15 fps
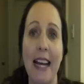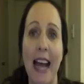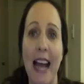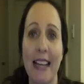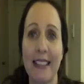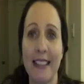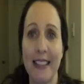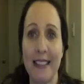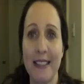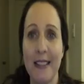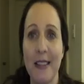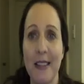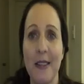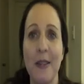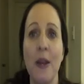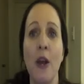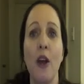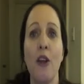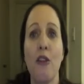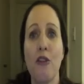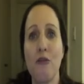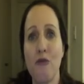access to
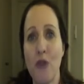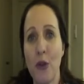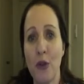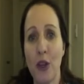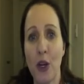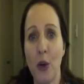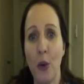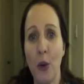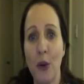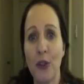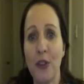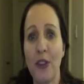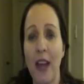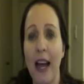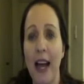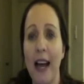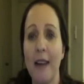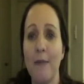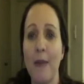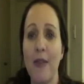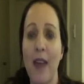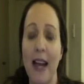through the course
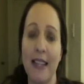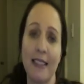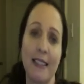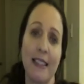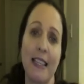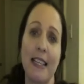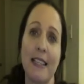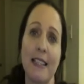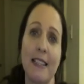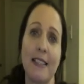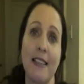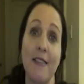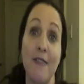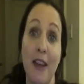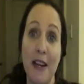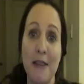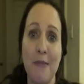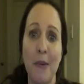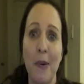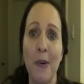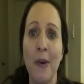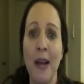that is
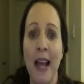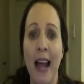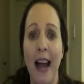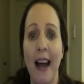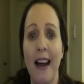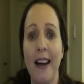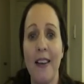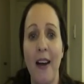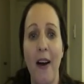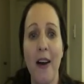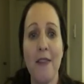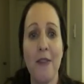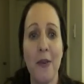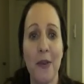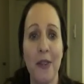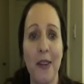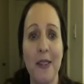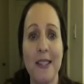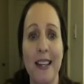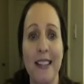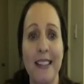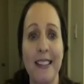available. I've also
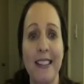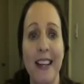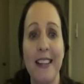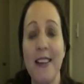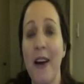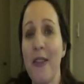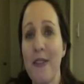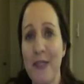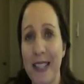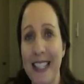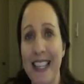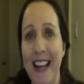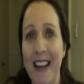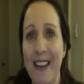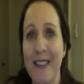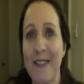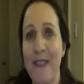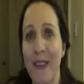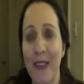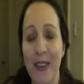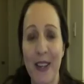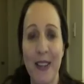done another video
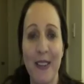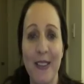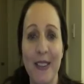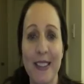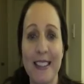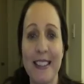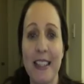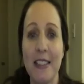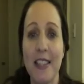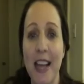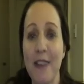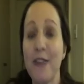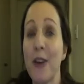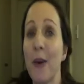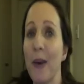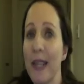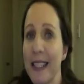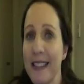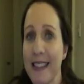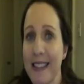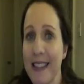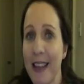for the course. Jeff
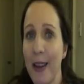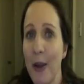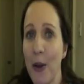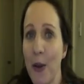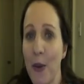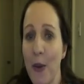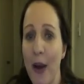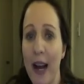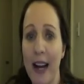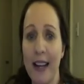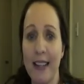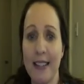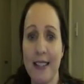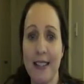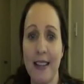Goins, who is